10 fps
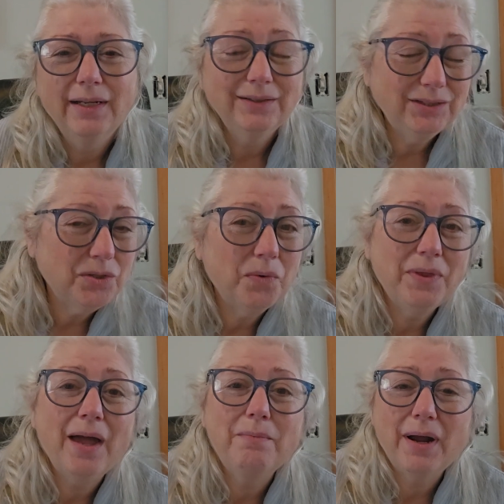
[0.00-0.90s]
So
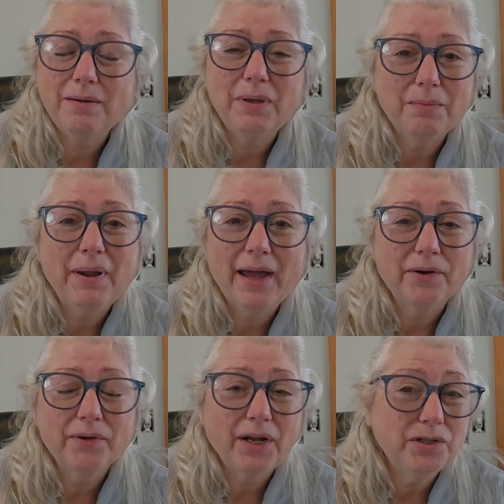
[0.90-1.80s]
that might be a
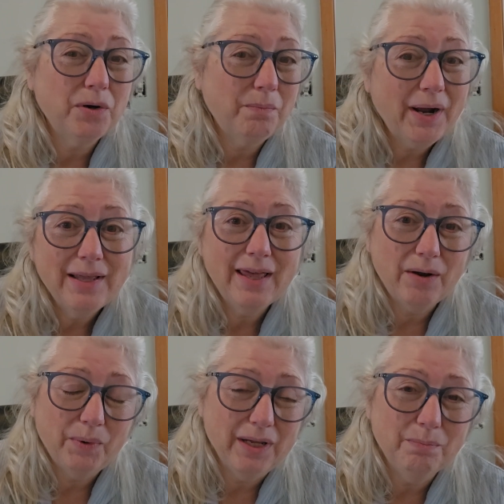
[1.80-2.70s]
pattern I don't buy
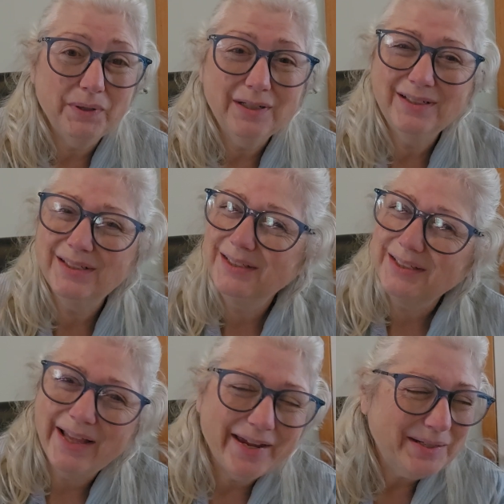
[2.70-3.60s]
that week, because it's
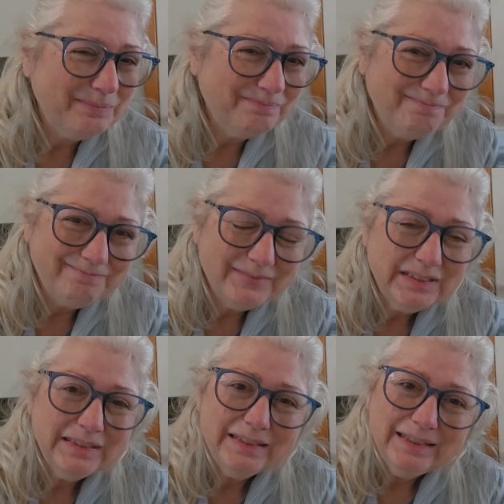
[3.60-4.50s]
like,
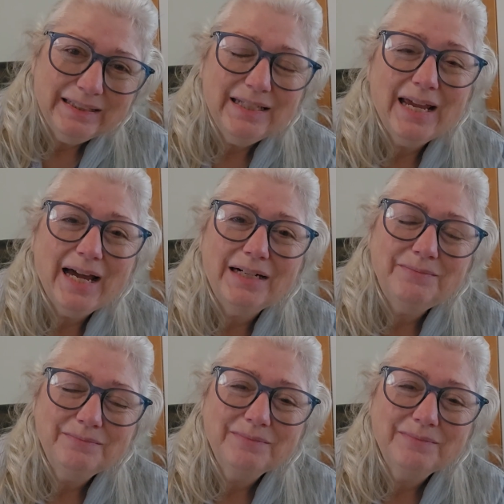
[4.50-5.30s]
yeah,